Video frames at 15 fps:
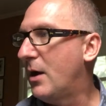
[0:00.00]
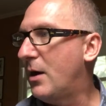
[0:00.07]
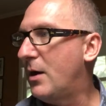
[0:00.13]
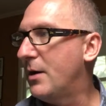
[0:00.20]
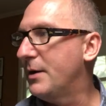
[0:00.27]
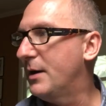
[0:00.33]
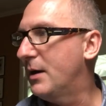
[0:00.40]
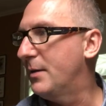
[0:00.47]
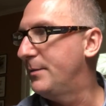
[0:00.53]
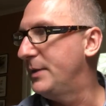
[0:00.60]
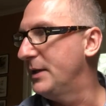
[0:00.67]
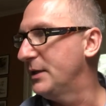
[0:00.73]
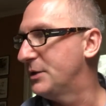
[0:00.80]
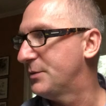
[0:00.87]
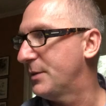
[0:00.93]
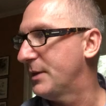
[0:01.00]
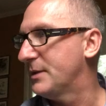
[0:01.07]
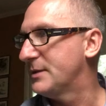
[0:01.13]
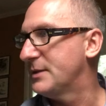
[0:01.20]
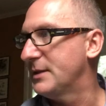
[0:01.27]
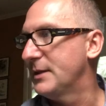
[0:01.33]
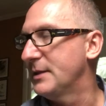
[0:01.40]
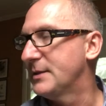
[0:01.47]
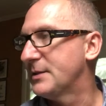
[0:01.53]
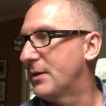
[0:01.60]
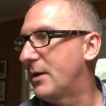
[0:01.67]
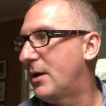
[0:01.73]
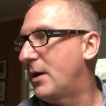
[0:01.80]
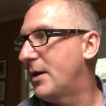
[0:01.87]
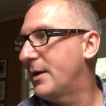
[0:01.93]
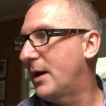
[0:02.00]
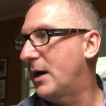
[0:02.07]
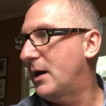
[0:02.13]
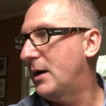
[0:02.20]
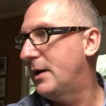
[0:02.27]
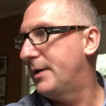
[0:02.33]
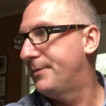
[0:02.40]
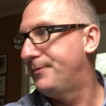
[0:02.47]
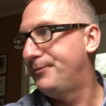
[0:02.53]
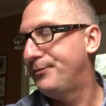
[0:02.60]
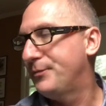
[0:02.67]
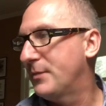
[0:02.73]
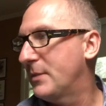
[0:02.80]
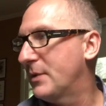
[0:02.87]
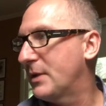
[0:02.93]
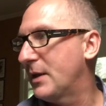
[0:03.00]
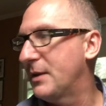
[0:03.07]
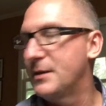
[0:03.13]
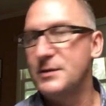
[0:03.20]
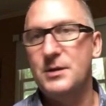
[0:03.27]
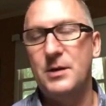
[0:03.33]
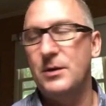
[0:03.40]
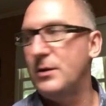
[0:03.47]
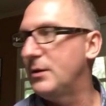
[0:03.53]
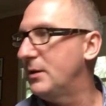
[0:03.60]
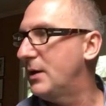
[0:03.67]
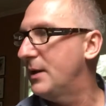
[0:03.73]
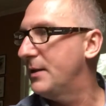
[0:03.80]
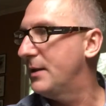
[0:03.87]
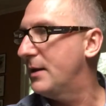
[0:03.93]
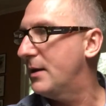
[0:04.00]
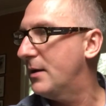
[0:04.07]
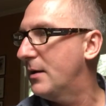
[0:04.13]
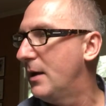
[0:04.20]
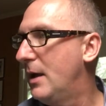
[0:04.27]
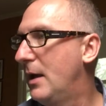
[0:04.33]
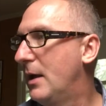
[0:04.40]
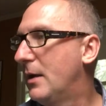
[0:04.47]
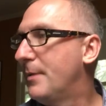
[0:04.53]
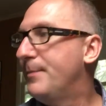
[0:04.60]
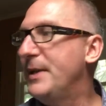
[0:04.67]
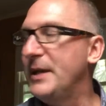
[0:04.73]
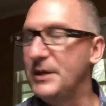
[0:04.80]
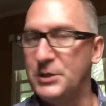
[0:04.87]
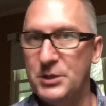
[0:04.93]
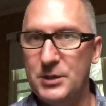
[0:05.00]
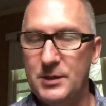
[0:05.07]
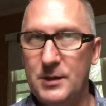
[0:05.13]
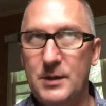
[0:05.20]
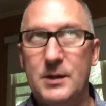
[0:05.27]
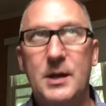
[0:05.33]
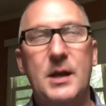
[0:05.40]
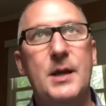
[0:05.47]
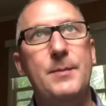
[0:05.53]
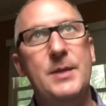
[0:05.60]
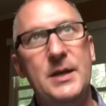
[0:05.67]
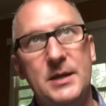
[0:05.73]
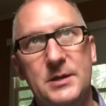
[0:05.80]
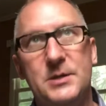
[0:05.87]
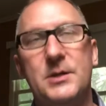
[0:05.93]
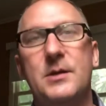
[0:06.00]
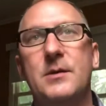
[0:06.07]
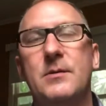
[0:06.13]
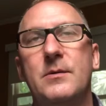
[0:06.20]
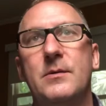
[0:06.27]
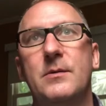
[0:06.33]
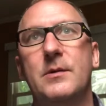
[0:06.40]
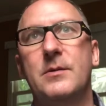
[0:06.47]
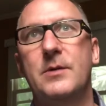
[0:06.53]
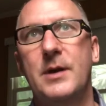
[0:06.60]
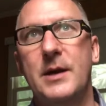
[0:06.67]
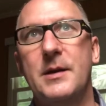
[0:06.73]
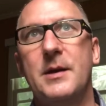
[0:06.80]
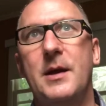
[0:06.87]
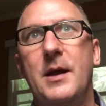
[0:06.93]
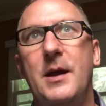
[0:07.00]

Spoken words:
On a Beach by the Sea. So okay, there's not a whole lot there. Beach, okay, beach, well, great.